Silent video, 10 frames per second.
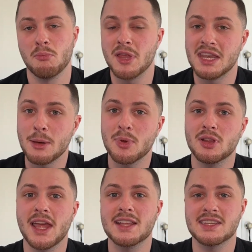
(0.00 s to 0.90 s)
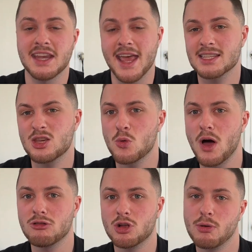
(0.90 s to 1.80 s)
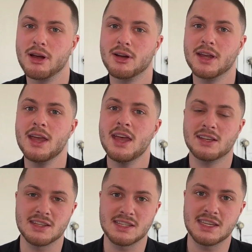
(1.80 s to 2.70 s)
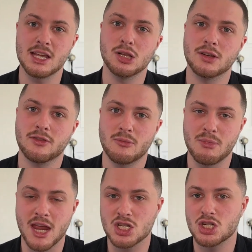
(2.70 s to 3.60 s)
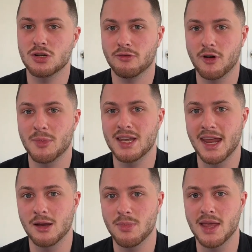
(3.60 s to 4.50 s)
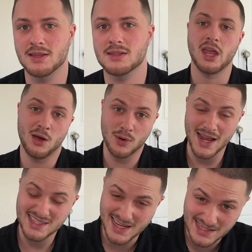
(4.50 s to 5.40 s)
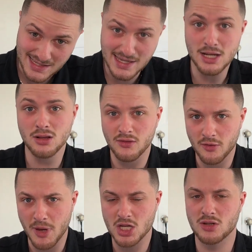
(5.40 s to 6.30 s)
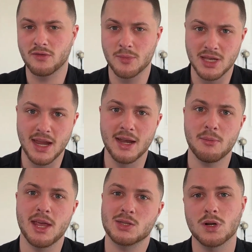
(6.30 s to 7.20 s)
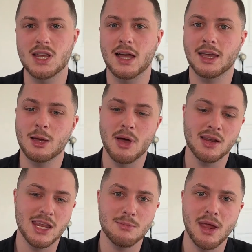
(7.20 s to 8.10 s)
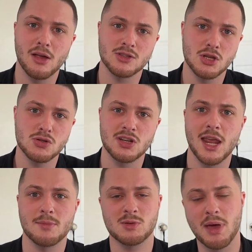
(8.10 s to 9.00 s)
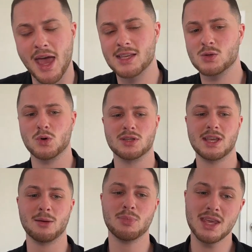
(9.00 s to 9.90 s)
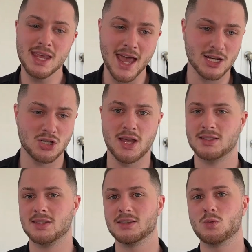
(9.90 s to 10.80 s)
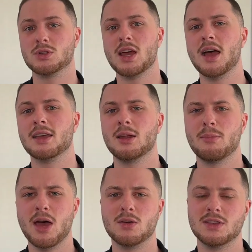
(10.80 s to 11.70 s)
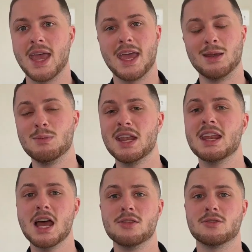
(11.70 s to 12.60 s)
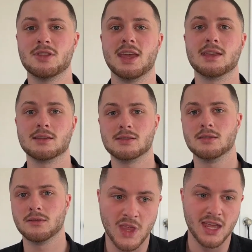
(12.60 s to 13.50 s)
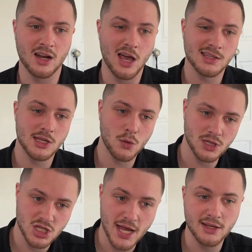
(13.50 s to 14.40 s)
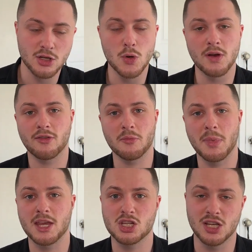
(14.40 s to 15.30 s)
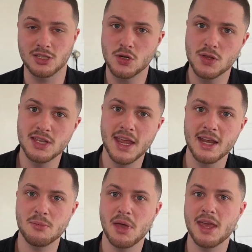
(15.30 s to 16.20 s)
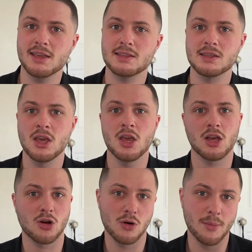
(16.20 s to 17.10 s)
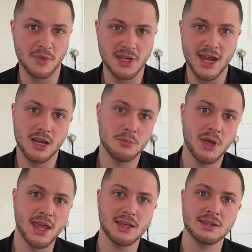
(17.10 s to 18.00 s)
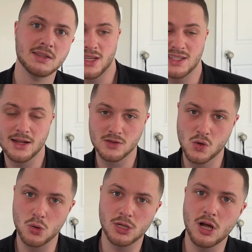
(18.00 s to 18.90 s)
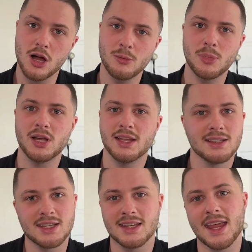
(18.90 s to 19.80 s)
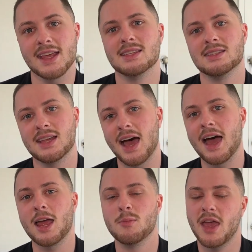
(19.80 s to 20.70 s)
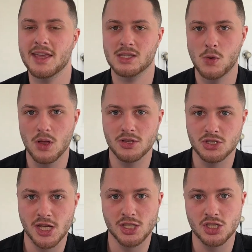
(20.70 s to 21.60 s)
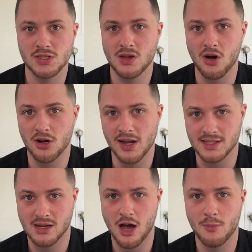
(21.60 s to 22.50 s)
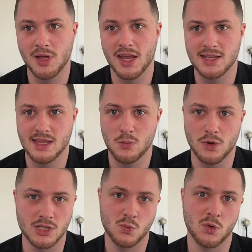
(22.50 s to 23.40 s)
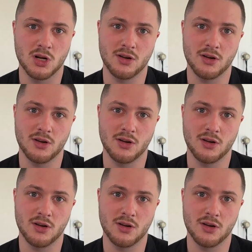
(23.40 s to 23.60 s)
manipulates an SQL query to steal information from a database. And when I say steal information from the database, we're talking about emails, usernames, passwords, IP addresses, we're talking about, and many other things. They can also inject new information into the database, corrupt the database. This sounds cool and all, but in today's time, SQL injections aren't as common as they once were,